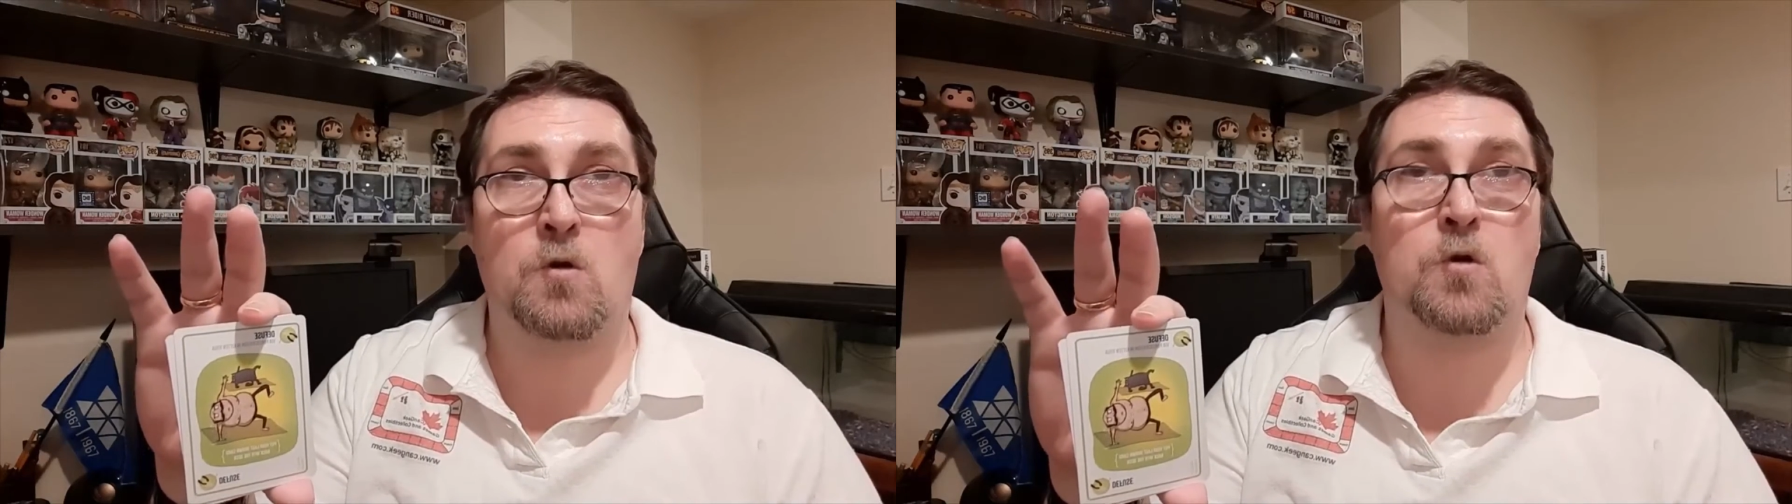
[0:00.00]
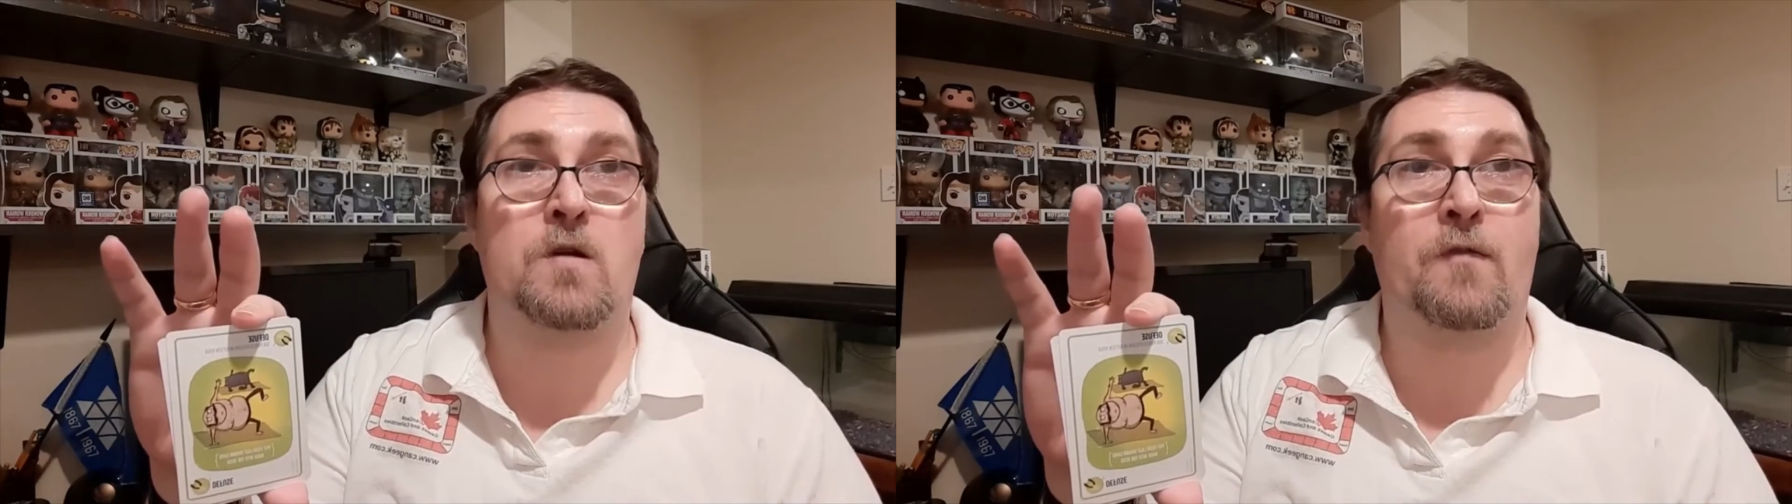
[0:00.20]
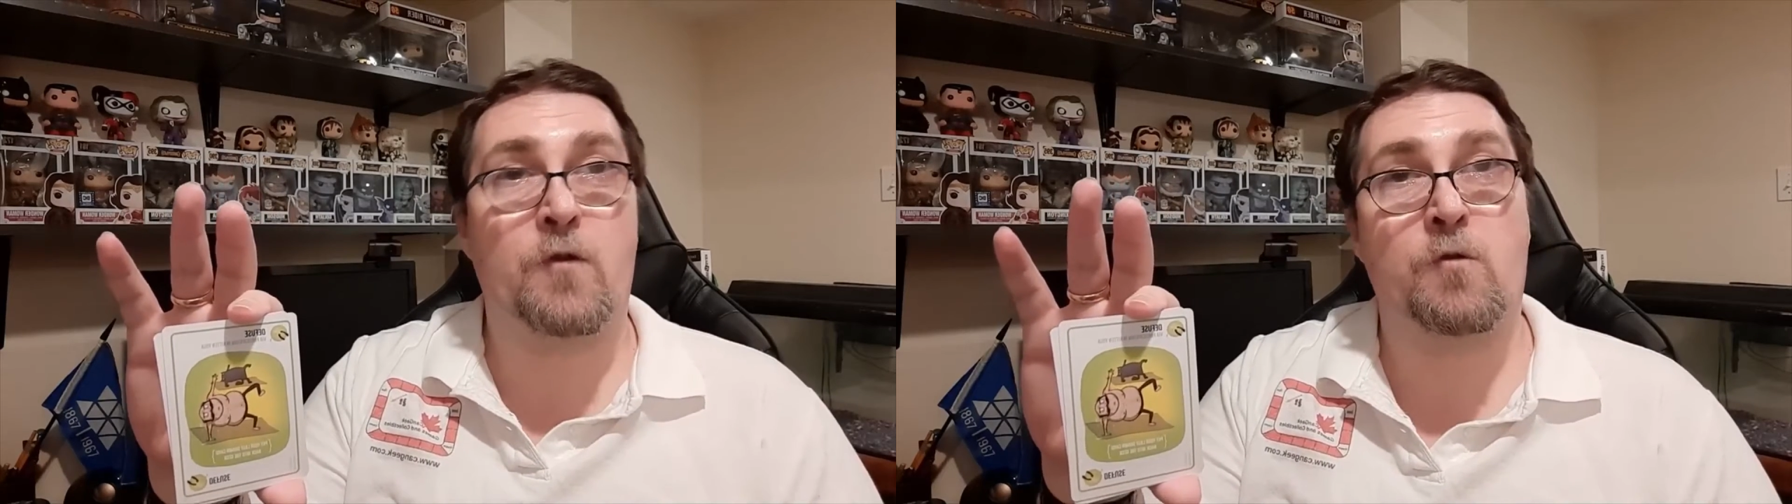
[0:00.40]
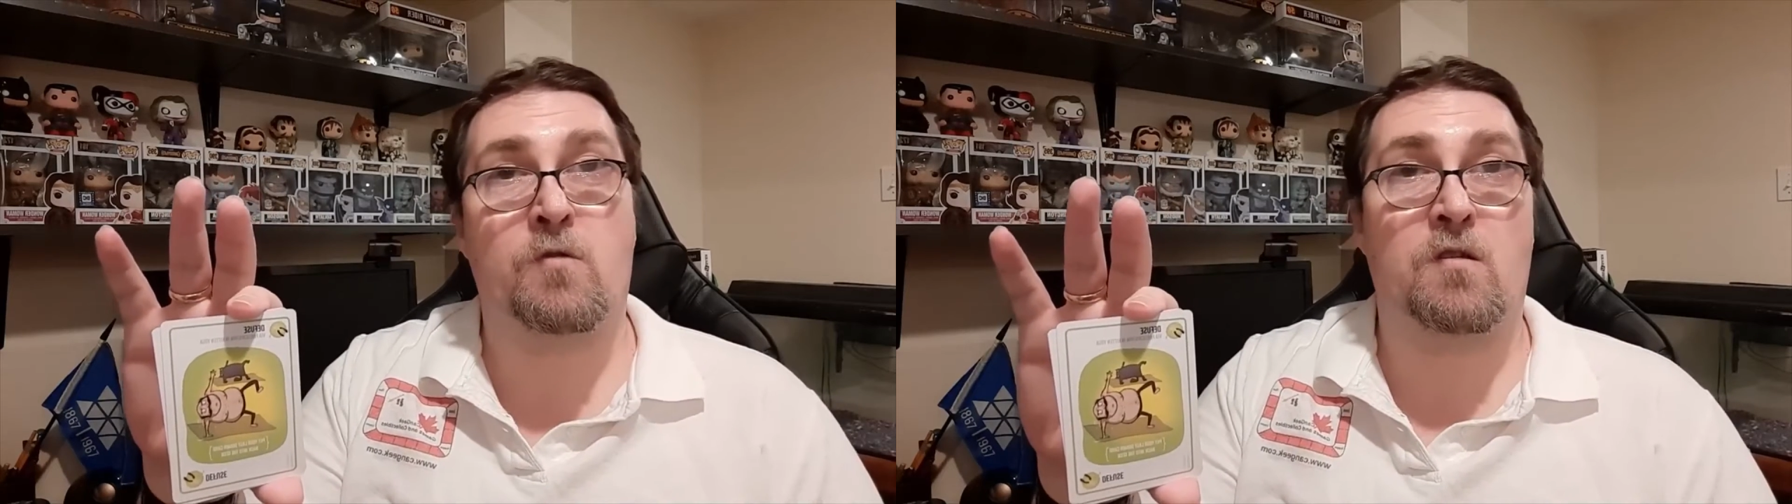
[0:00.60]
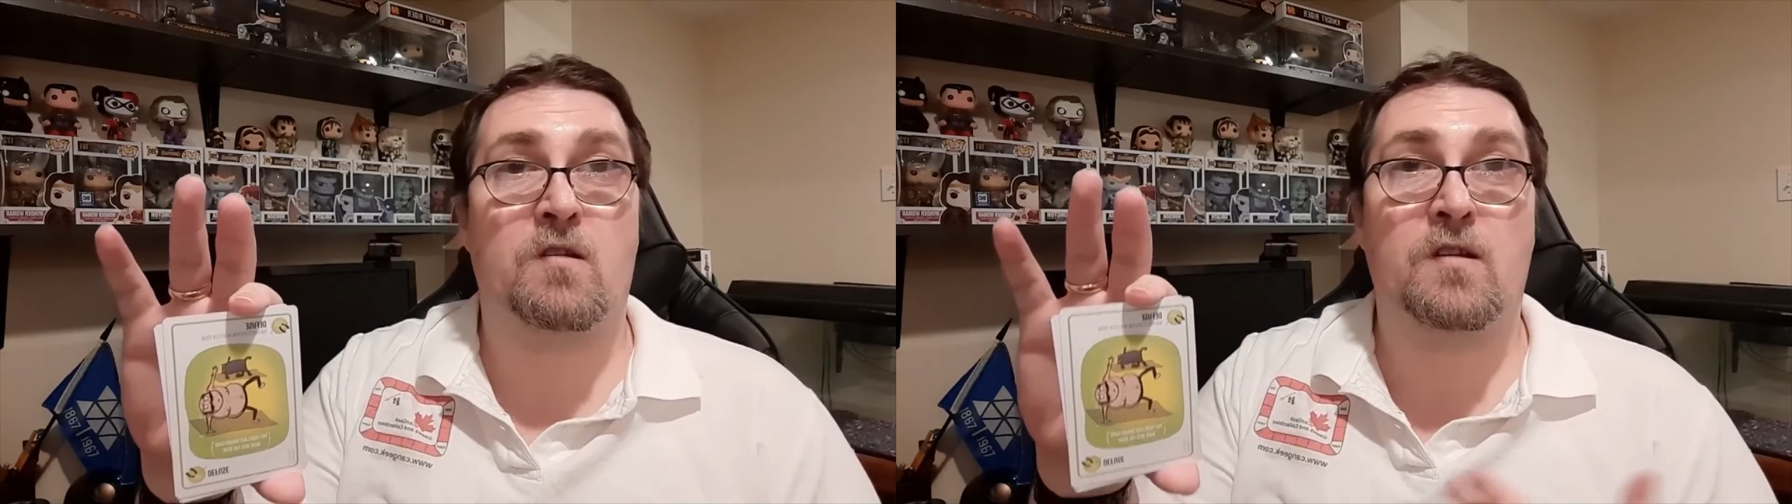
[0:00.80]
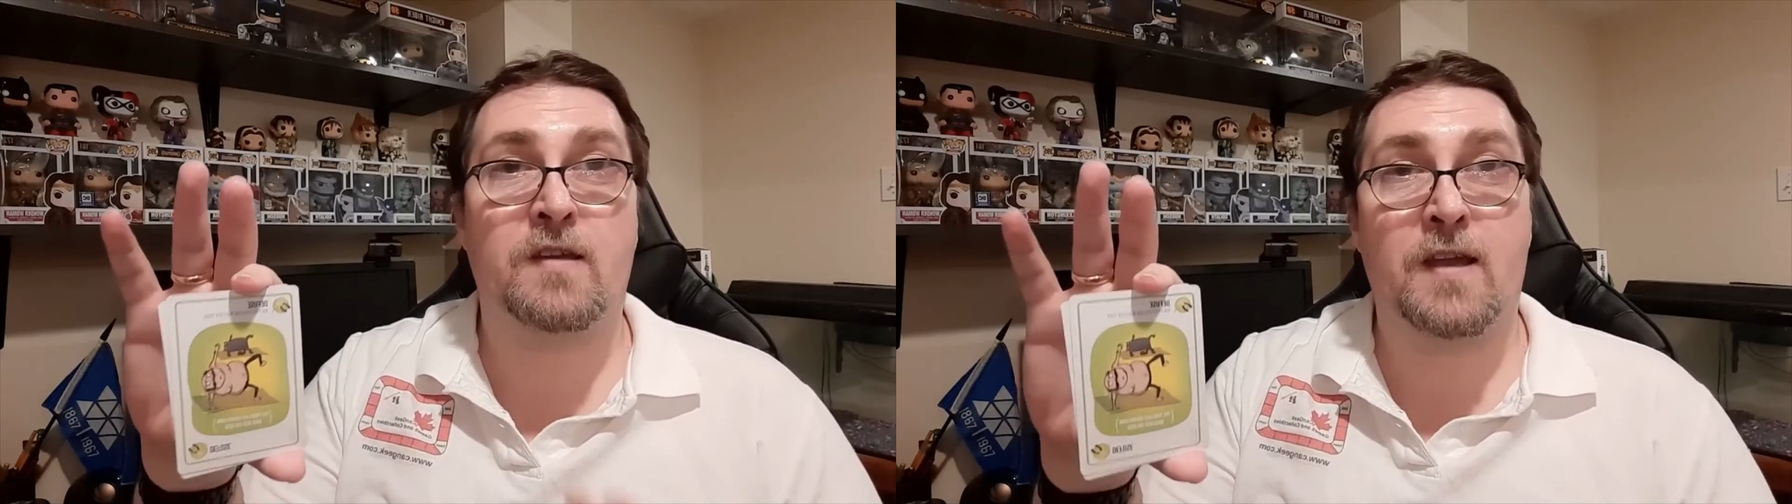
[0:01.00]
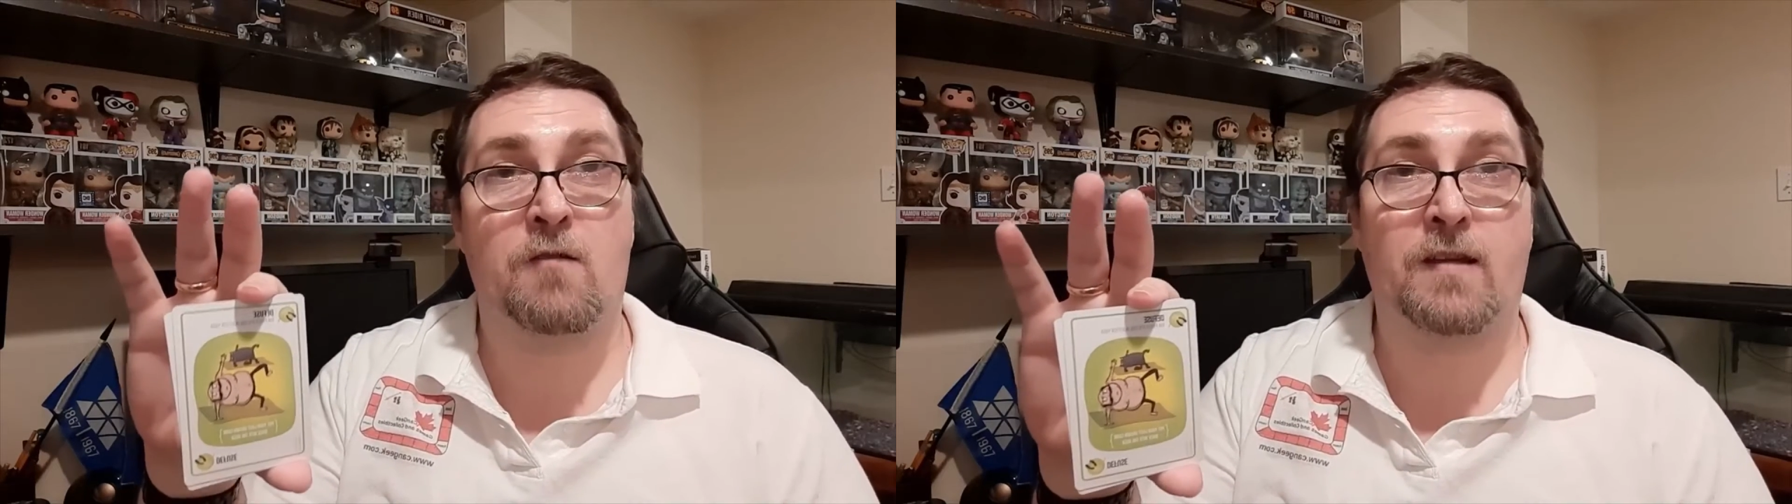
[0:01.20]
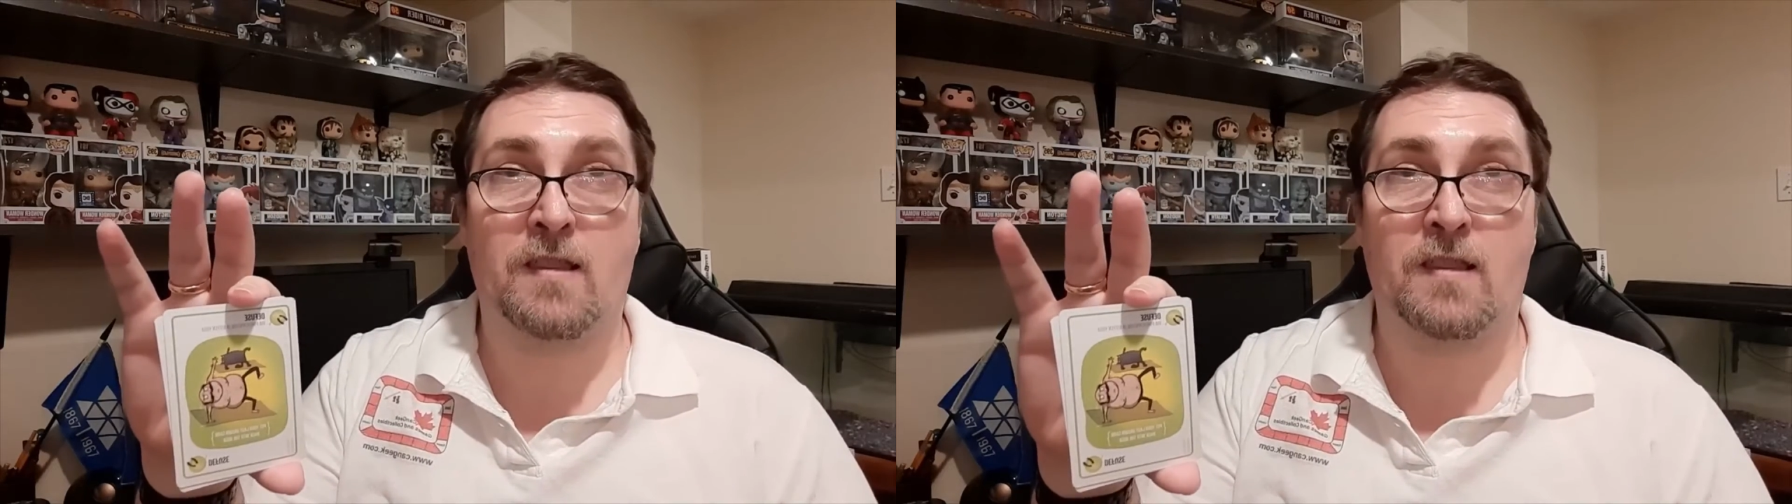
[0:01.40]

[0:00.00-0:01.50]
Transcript: whoever's dealing